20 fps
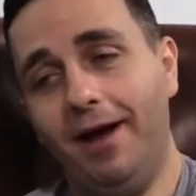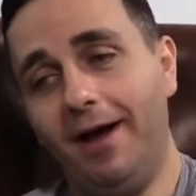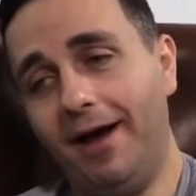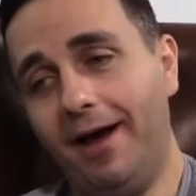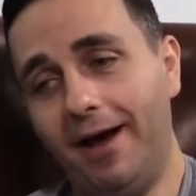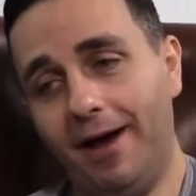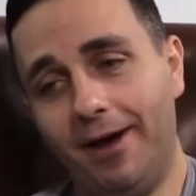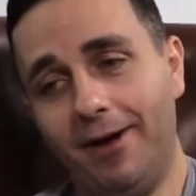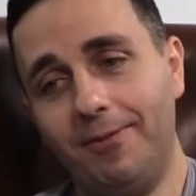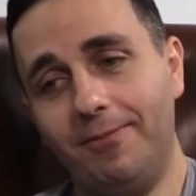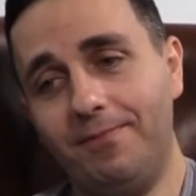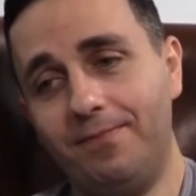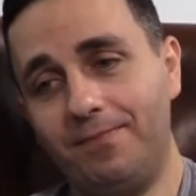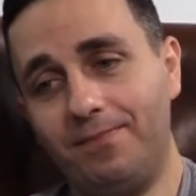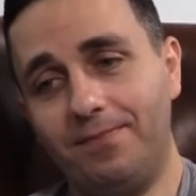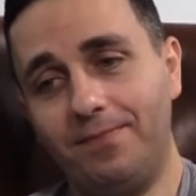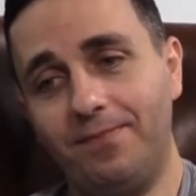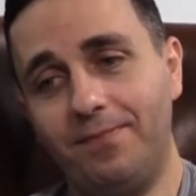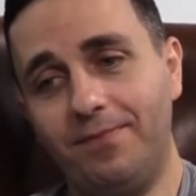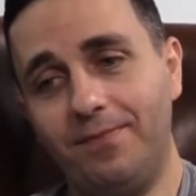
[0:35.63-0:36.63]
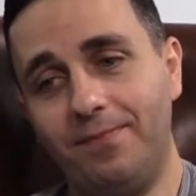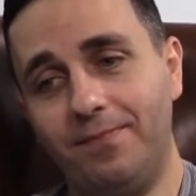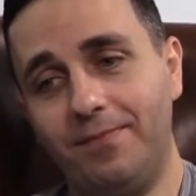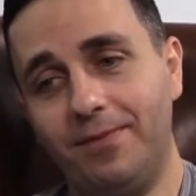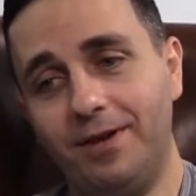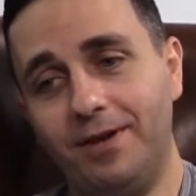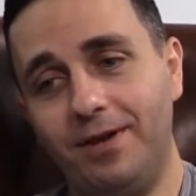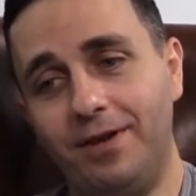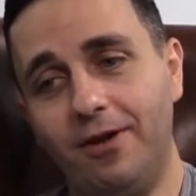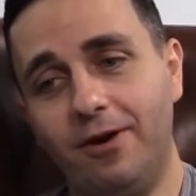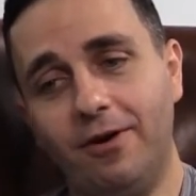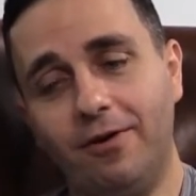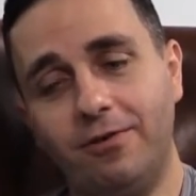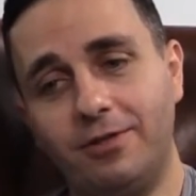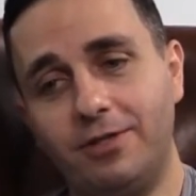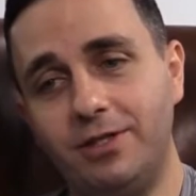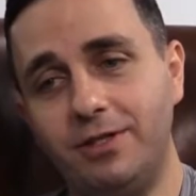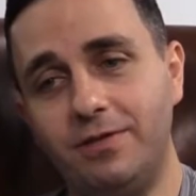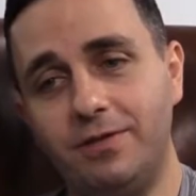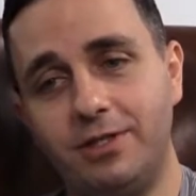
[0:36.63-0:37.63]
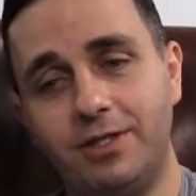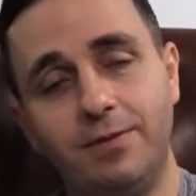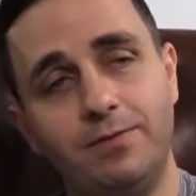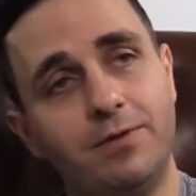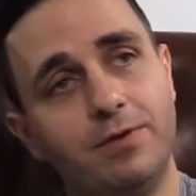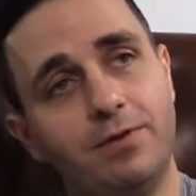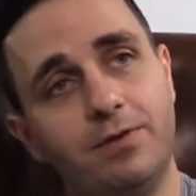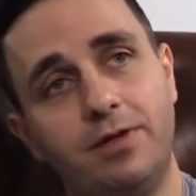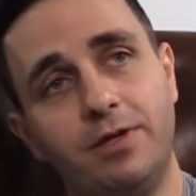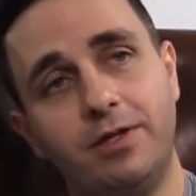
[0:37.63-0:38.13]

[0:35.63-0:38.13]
Um, but you know, she seemed to